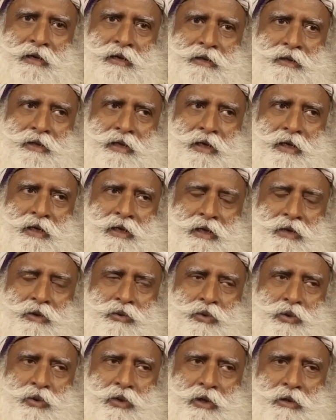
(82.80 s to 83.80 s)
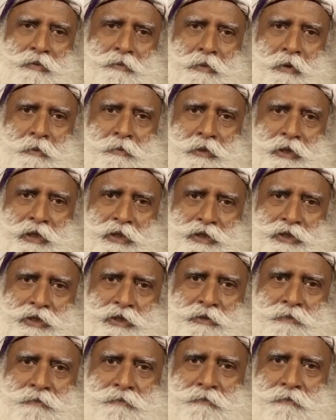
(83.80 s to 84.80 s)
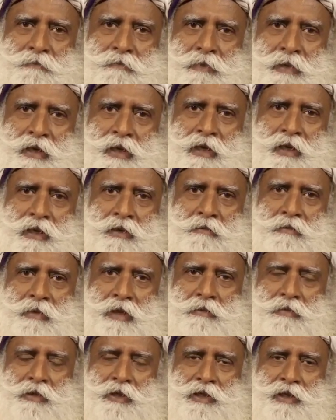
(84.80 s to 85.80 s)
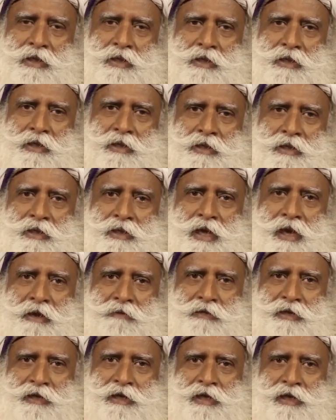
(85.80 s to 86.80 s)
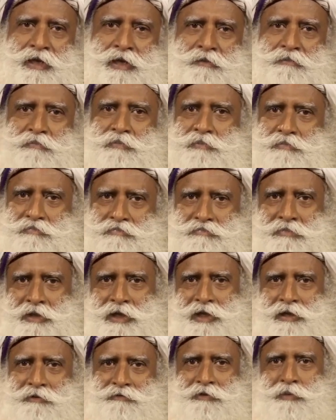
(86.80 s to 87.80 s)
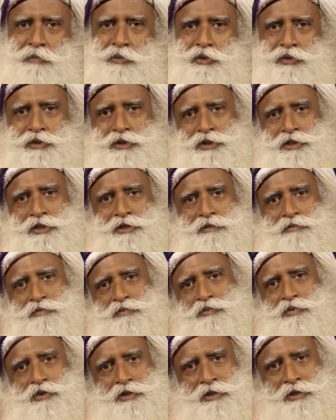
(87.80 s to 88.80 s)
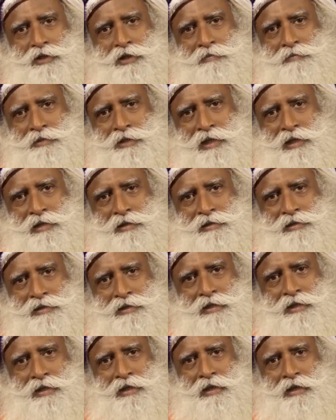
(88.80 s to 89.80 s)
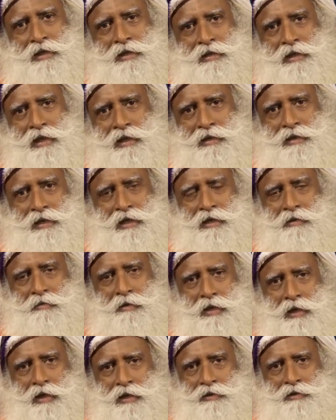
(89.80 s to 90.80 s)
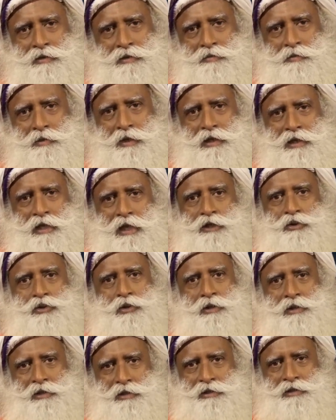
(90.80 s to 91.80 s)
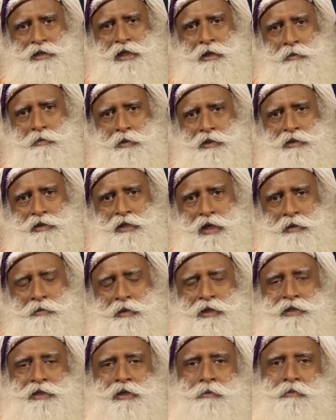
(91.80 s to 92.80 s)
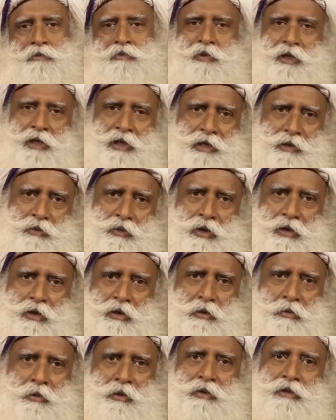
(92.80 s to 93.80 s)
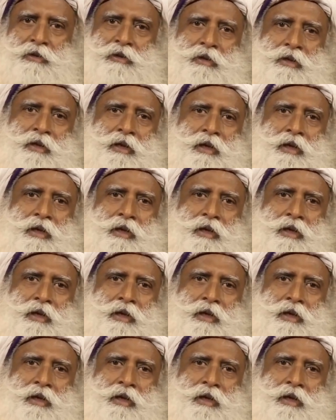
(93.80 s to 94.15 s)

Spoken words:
the rural population may be having enough immune system within themselves that they may not be casualties there big time, except very vulnerable,